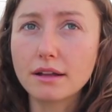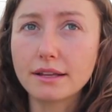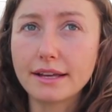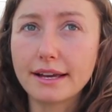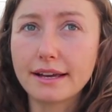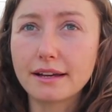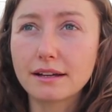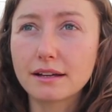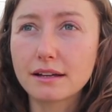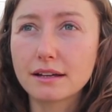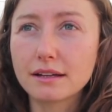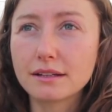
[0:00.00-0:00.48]

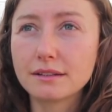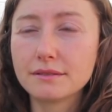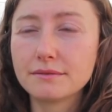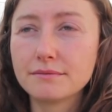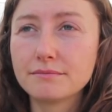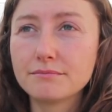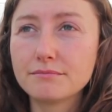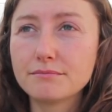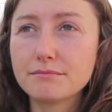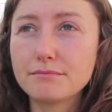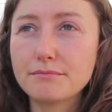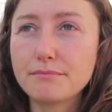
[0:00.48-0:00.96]
like
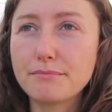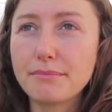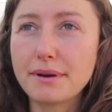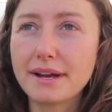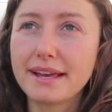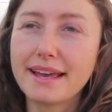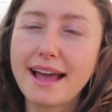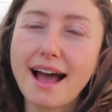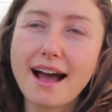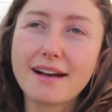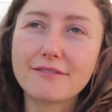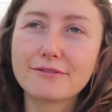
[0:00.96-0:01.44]
but
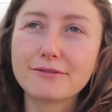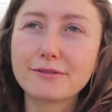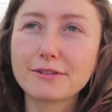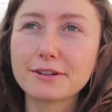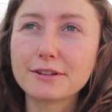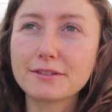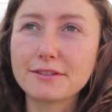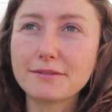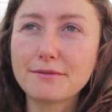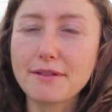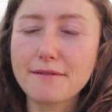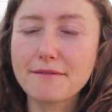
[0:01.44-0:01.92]
yeah,
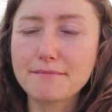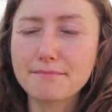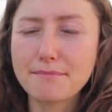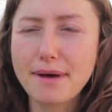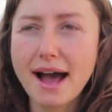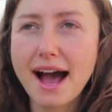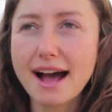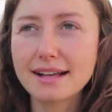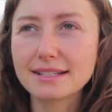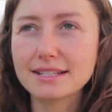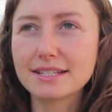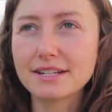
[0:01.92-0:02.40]
for the
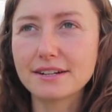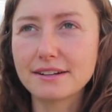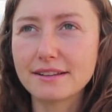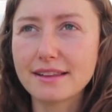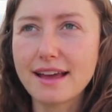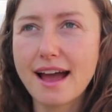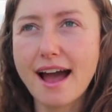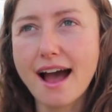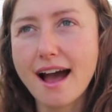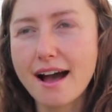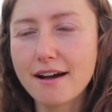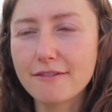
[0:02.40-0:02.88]
past year and
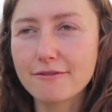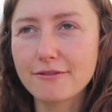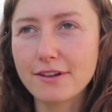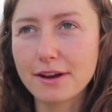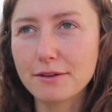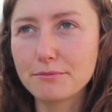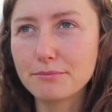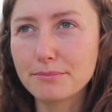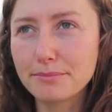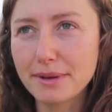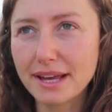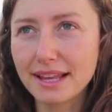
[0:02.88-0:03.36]
a half
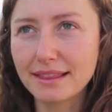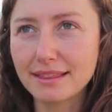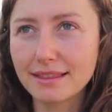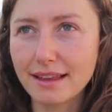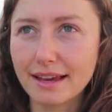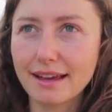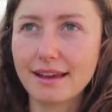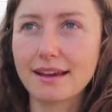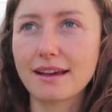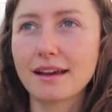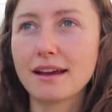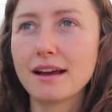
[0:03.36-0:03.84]
I've been
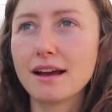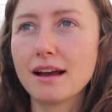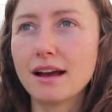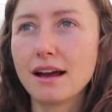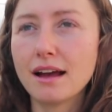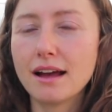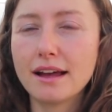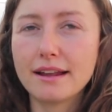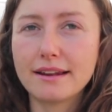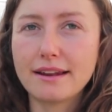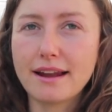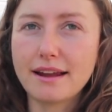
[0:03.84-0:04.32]
like
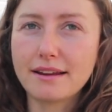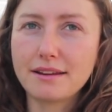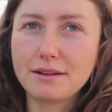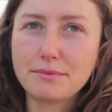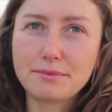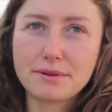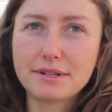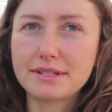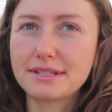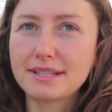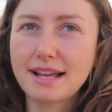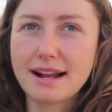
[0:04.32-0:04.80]

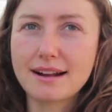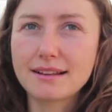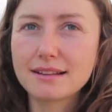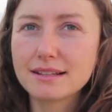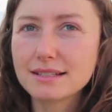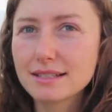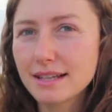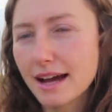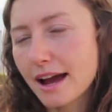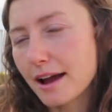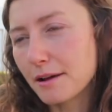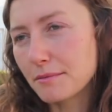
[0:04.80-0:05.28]
90%
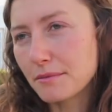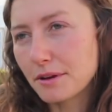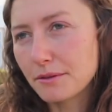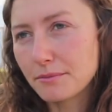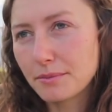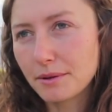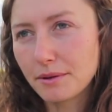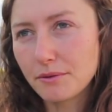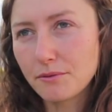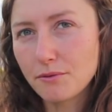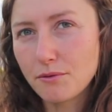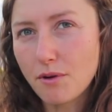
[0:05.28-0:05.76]
of the time I've
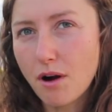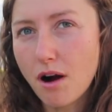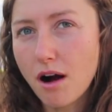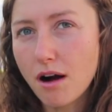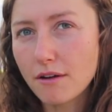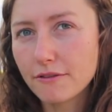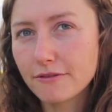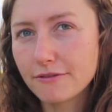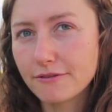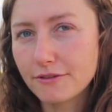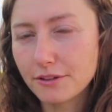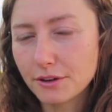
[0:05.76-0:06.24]
been raw
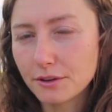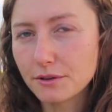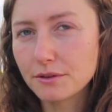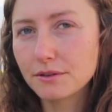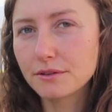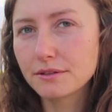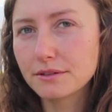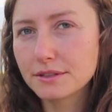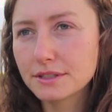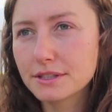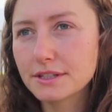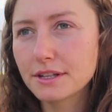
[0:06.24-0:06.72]

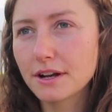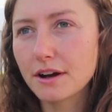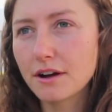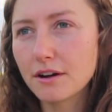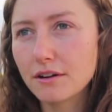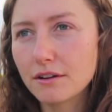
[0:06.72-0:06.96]
food. So